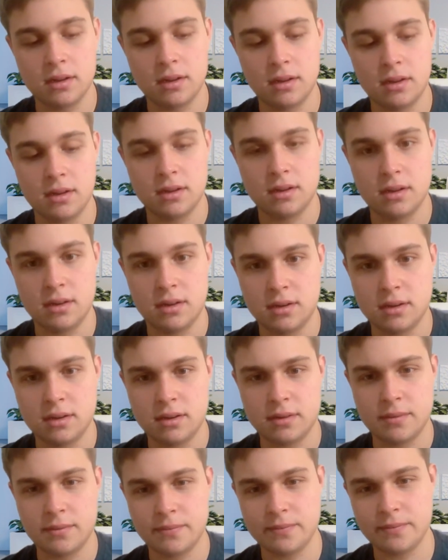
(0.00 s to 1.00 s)

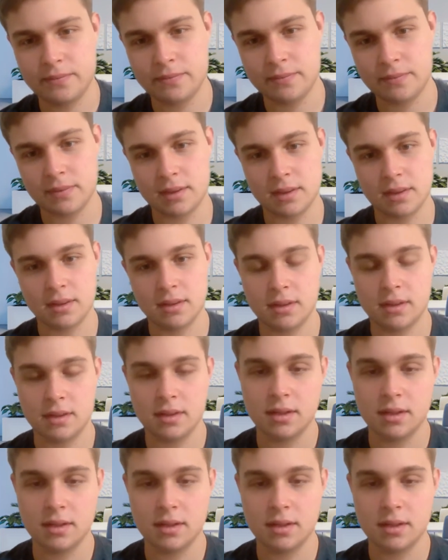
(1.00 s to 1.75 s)
[no speech]